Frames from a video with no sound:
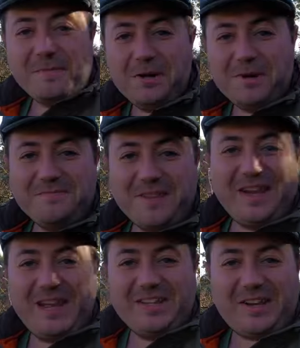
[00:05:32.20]
But oh well,
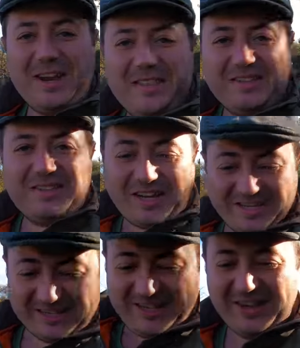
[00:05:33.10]
now let's go let the
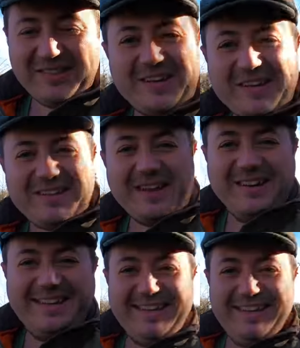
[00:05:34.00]
chickens and the geese out.